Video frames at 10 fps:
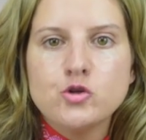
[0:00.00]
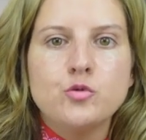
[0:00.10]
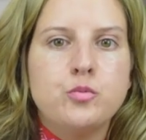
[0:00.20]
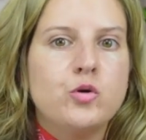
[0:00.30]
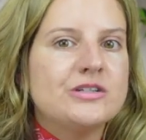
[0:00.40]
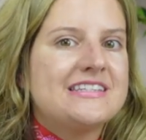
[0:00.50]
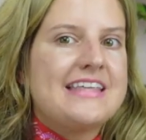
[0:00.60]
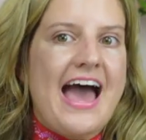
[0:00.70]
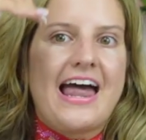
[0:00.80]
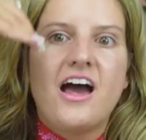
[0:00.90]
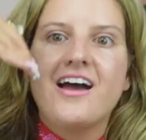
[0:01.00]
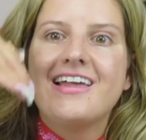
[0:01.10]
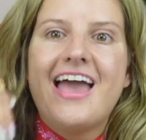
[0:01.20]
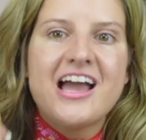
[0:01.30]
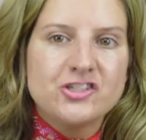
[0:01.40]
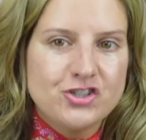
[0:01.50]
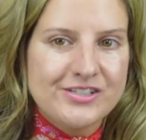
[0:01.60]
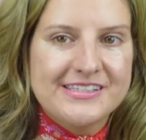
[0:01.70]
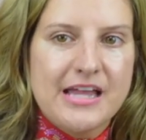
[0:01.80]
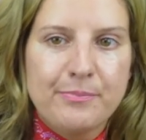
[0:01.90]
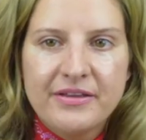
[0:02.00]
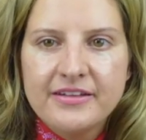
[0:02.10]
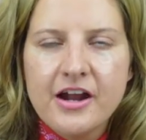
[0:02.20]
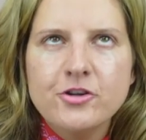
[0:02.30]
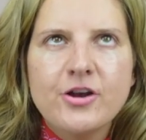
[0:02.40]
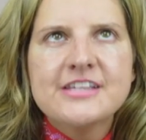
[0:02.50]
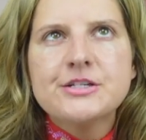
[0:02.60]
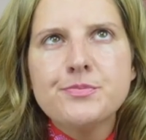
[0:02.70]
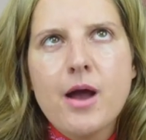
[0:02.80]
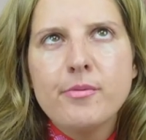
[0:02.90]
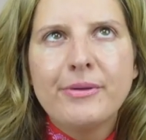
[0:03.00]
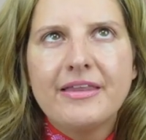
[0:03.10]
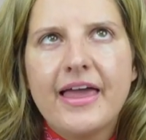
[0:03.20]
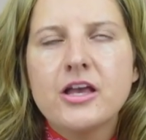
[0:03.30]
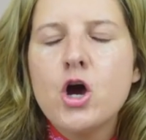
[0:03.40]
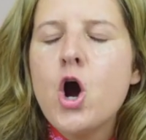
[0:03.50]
You put that extra step in there, and you guys are probably like,